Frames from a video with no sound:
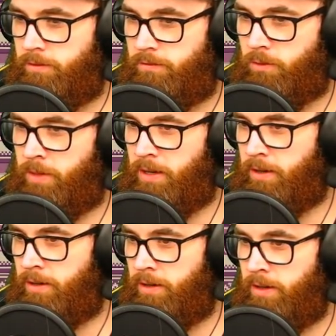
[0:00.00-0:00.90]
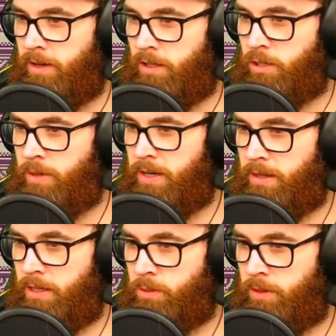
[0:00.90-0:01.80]
from there. Until we get
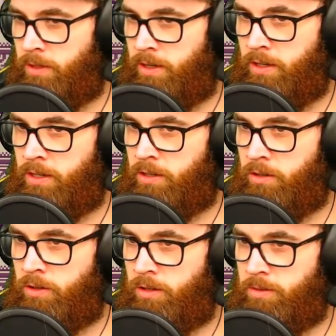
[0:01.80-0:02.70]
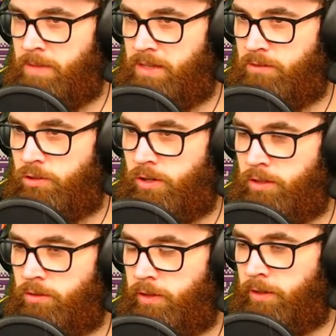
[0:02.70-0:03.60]
this one, then you can do this massive
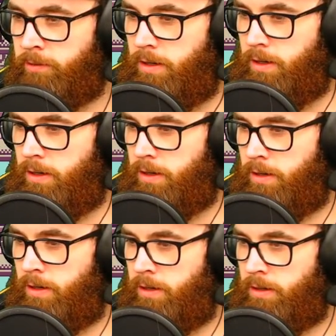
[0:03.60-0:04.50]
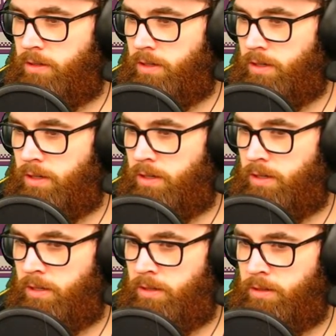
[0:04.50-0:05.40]
triangle thing. And
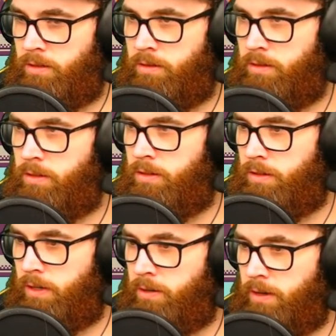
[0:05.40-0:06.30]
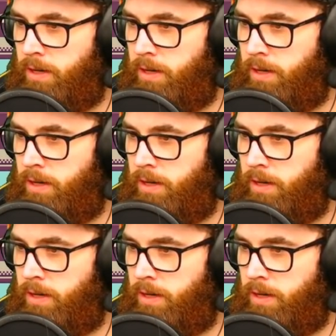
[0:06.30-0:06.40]
done. How do I get